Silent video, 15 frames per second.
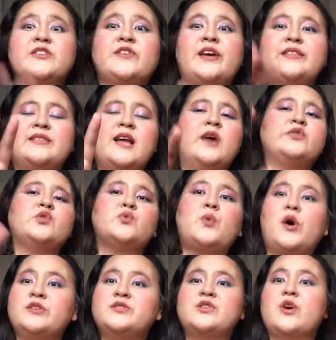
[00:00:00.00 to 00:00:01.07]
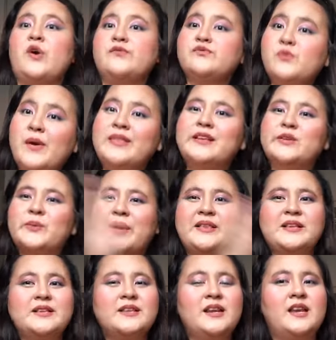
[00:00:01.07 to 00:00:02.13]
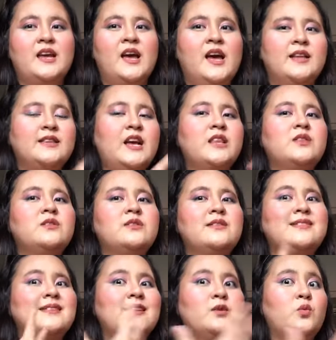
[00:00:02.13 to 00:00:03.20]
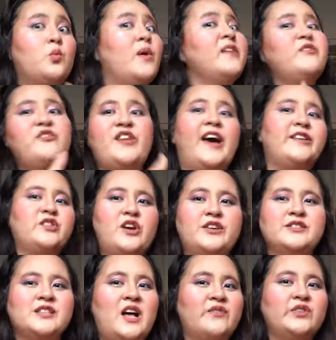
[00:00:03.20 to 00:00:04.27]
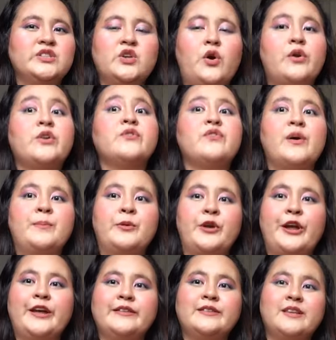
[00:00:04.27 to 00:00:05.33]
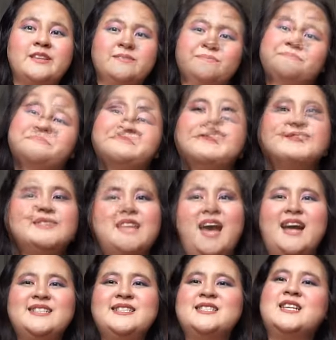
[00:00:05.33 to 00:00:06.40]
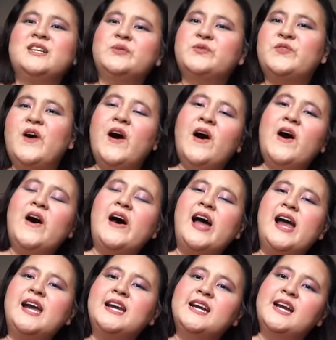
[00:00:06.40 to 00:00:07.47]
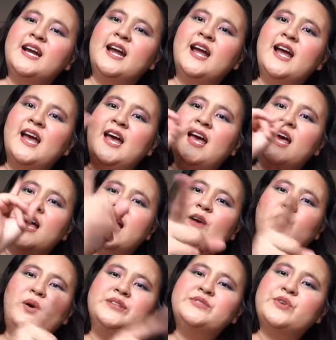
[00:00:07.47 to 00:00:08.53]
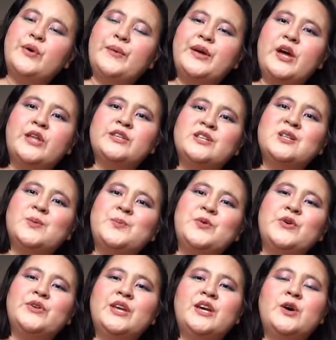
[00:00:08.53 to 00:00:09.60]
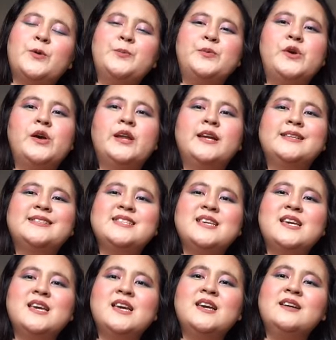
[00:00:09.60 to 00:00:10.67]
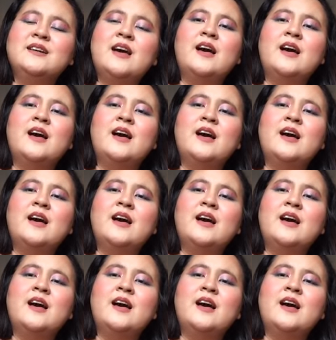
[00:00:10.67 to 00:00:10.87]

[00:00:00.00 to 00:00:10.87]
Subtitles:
right now the roster of 2023 that will fly to El Salvador on November 18. So that's it for what's going on to the beauty community,